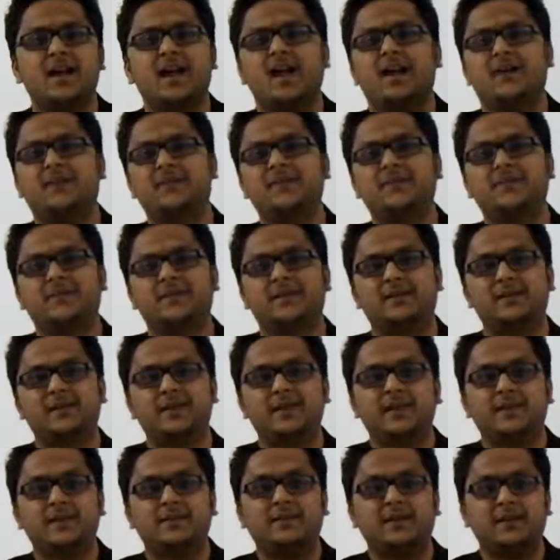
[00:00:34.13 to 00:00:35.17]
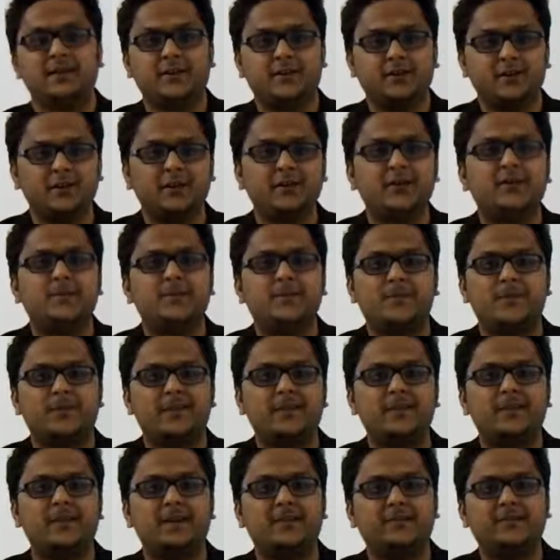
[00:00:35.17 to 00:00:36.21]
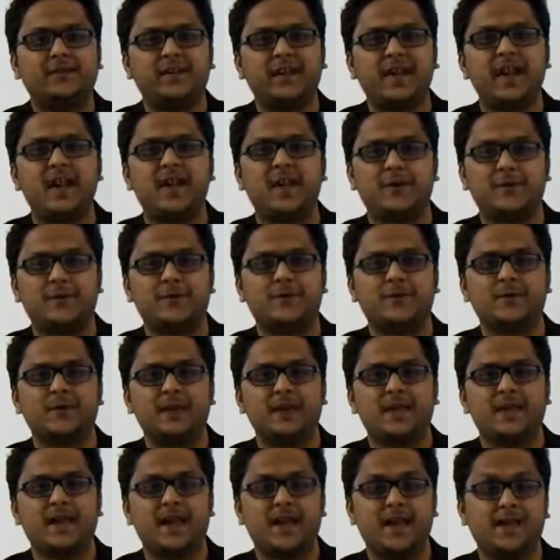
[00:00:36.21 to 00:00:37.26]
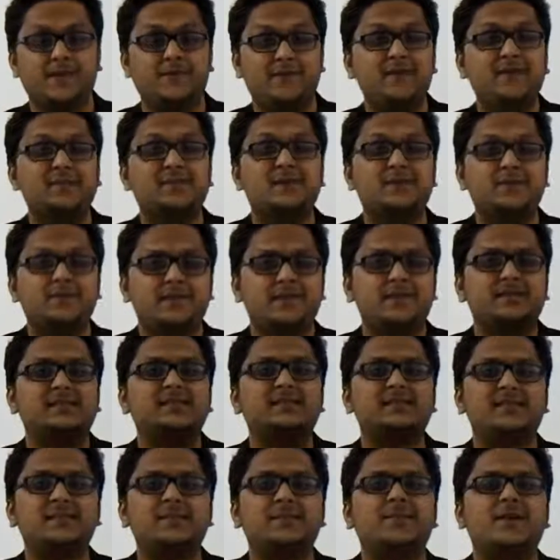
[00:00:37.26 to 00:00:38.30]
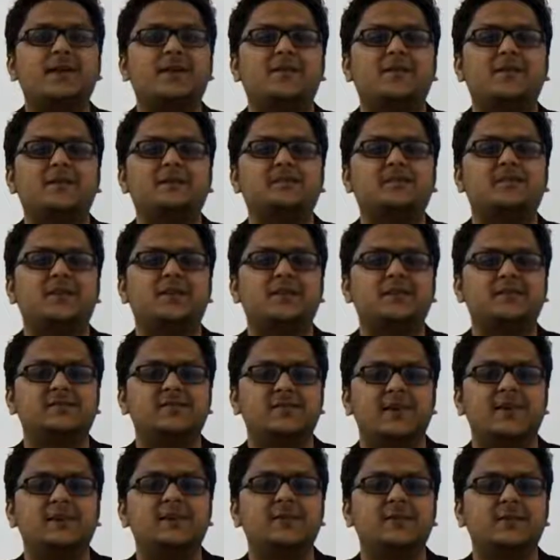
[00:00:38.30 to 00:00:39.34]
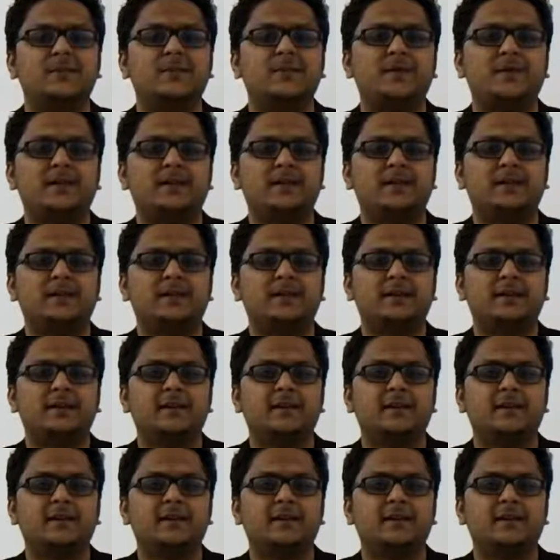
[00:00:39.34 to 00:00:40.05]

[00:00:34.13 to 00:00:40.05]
However, the unit of money that we have, having some purchasing power is called as value of money.